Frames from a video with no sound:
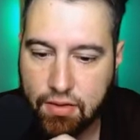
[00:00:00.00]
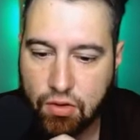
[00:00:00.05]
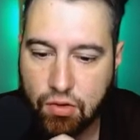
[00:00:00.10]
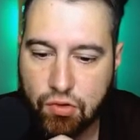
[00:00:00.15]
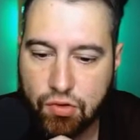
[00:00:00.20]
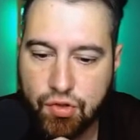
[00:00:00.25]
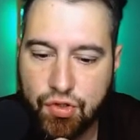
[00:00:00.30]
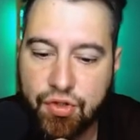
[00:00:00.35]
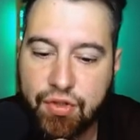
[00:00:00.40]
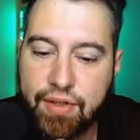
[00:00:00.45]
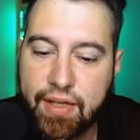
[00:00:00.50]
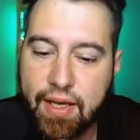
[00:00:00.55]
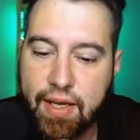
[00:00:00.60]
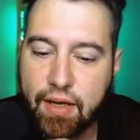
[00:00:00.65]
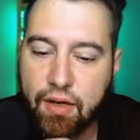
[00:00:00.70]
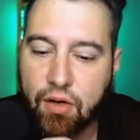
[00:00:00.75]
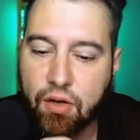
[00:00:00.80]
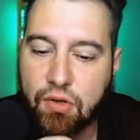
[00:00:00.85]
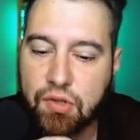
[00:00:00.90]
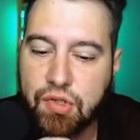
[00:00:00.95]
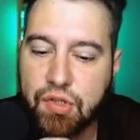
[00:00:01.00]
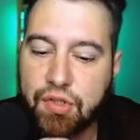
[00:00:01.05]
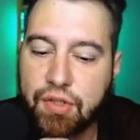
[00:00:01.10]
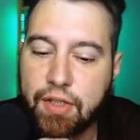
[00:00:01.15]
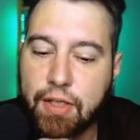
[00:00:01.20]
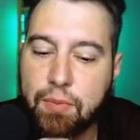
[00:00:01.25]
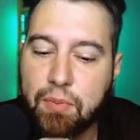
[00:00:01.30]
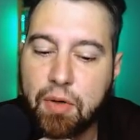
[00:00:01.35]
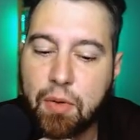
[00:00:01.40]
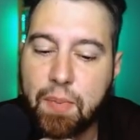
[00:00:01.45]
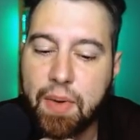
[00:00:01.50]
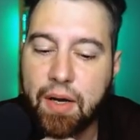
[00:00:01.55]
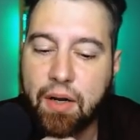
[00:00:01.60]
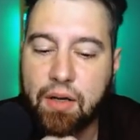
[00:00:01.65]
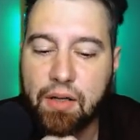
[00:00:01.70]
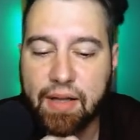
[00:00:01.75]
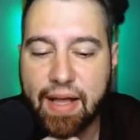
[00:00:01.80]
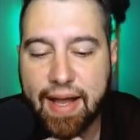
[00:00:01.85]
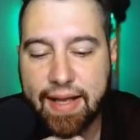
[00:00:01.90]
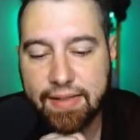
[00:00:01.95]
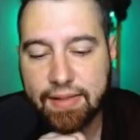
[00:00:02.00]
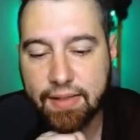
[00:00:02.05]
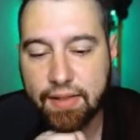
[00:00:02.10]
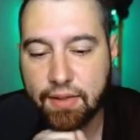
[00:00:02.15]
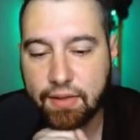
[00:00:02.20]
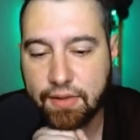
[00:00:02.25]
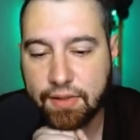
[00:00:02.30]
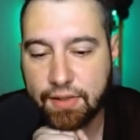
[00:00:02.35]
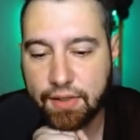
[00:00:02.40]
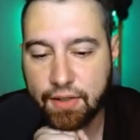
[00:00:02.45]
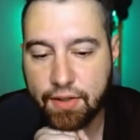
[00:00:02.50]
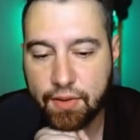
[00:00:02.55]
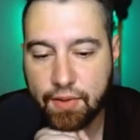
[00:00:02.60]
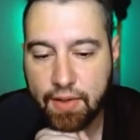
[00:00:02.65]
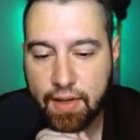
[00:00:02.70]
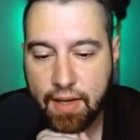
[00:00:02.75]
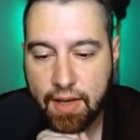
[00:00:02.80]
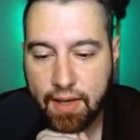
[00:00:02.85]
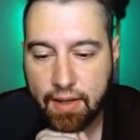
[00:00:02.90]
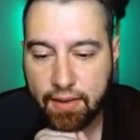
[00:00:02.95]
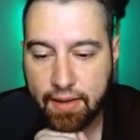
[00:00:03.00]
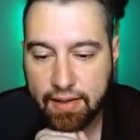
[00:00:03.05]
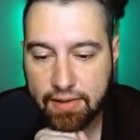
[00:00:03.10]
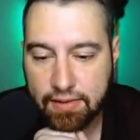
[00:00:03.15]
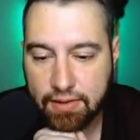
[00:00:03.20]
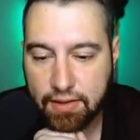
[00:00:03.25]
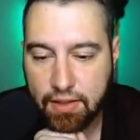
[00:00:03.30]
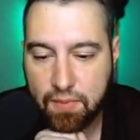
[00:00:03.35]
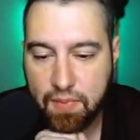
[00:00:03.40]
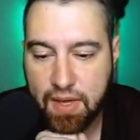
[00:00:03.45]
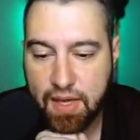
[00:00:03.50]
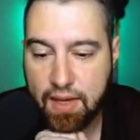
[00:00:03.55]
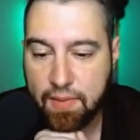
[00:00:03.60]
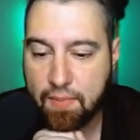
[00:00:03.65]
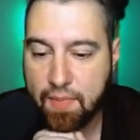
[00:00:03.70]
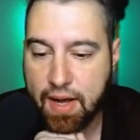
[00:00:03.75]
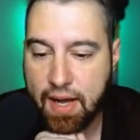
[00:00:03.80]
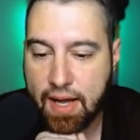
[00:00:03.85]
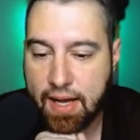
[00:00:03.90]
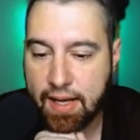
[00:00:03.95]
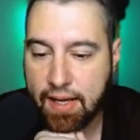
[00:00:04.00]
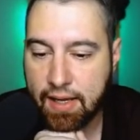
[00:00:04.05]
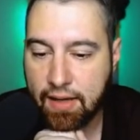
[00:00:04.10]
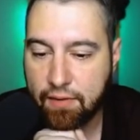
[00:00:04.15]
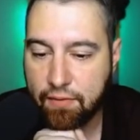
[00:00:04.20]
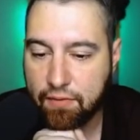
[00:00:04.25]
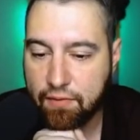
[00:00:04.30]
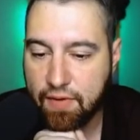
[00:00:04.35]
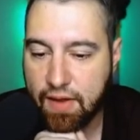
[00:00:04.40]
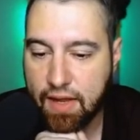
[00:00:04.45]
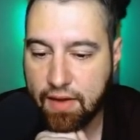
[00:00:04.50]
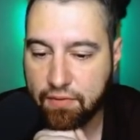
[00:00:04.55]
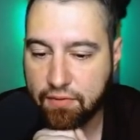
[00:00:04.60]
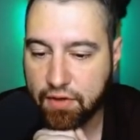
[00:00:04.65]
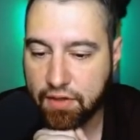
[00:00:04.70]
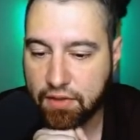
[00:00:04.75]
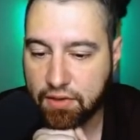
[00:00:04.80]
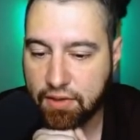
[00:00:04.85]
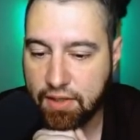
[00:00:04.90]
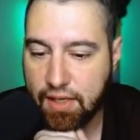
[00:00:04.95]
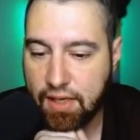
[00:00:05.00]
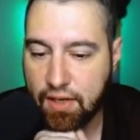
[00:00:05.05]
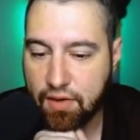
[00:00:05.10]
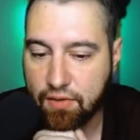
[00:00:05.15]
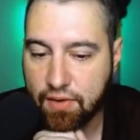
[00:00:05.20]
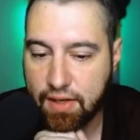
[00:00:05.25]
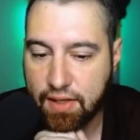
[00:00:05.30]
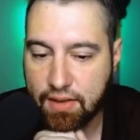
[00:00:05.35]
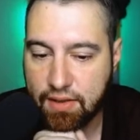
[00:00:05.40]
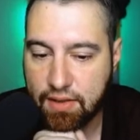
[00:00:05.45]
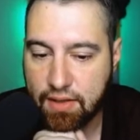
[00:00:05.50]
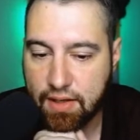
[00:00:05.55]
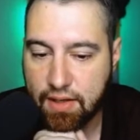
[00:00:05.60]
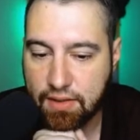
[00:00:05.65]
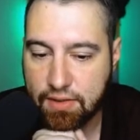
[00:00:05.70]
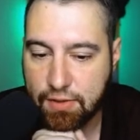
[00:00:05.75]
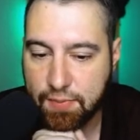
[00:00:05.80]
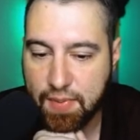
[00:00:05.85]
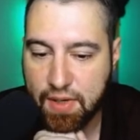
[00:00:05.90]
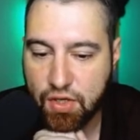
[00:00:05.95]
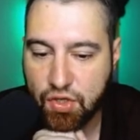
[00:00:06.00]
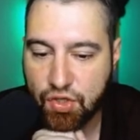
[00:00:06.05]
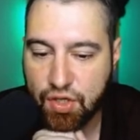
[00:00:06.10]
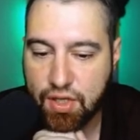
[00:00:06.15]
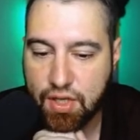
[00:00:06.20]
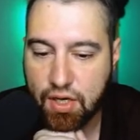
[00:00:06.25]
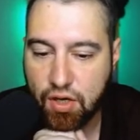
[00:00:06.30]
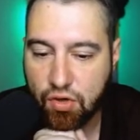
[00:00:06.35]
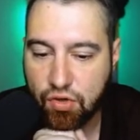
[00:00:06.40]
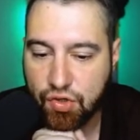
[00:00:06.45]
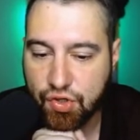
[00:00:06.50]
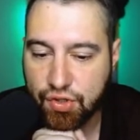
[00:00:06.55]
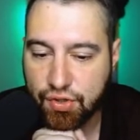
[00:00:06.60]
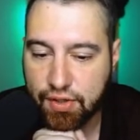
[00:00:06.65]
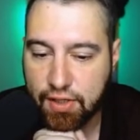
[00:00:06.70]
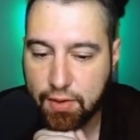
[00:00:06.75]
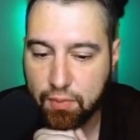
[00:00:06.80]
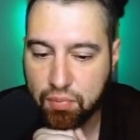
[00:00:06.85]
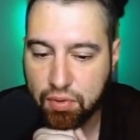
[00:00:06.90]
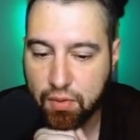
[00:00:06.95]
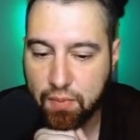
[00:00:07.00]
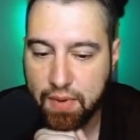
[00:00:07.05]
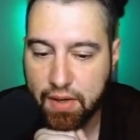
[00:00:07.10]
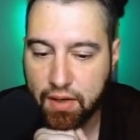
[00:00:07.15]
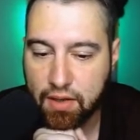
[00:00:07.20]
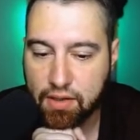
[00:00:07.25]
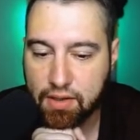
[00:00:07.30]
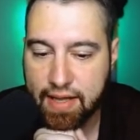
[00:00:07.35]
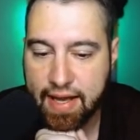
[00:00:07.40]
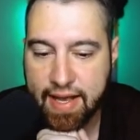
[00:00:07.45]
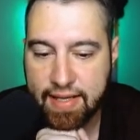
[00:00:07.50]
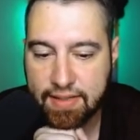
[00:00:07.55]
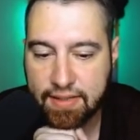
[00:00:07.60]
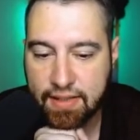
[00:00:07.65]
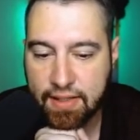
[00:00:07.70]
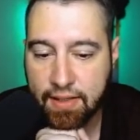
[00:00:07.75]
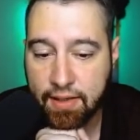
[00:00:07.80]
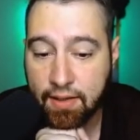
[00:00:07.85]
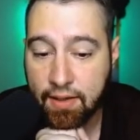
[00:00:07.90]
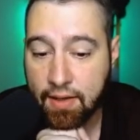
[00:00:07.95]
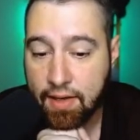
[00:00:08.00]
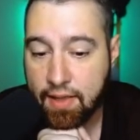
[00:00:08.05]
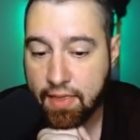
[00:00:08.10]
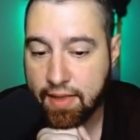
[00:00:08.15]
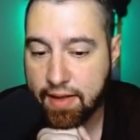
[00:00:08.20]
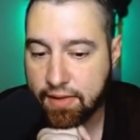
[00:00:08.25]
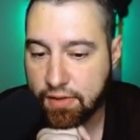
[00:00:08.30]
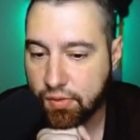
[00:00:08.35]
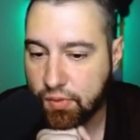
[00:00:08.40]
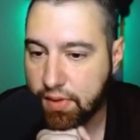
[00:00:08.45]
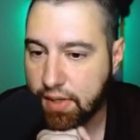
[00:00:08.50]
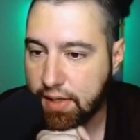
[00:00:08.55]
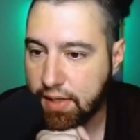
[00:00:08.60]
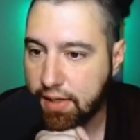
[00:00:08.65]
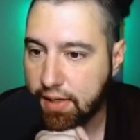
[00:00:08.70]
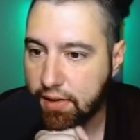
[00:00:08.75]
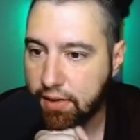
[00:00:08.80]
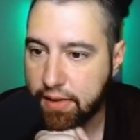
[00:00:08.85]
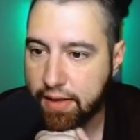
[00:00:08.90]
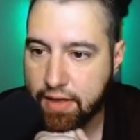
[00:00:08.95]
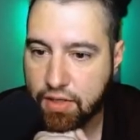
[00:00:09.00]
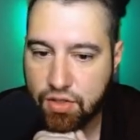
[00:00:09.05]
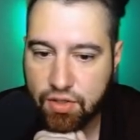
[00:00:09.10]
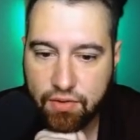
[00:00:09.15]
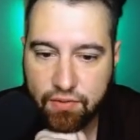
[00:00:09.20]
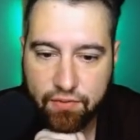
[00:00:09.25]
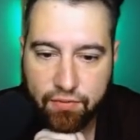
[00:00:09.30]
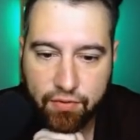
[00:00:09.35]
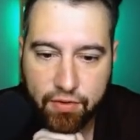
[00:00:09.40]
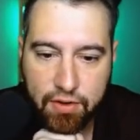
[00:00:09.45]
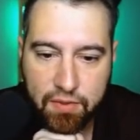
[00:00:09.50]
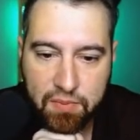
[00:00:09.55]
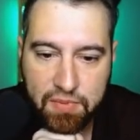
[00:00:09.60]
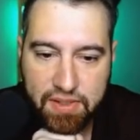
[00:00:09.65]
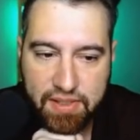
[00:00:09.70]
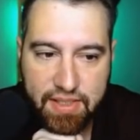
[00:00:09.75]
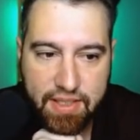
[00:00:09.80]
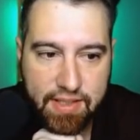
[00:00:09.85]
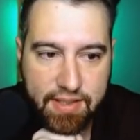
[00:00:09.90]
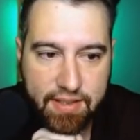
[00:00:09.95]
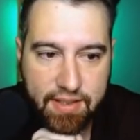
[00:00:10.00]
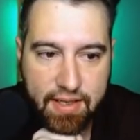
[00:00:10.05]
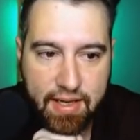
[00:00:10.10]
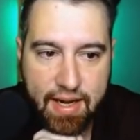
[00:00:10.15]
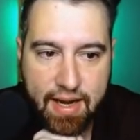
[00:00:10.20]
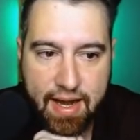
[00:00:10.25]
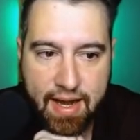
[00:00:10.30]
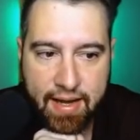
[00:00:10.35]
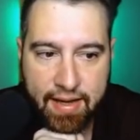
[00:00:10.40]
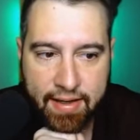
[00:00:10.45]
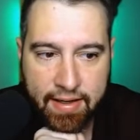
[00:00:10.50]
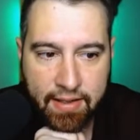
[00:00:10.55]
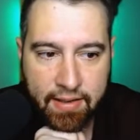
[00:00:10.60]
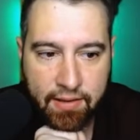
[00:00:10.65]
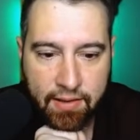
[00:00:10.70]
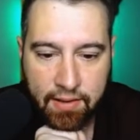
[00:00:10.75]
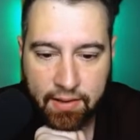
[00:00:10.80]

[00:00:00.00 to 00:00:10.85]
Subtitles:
Ultra League and Ultra League Premier Classic. So that's going to be my favorite league right there, especially the Ultra League Premier Classic. That's where I hit Legend from Season 9.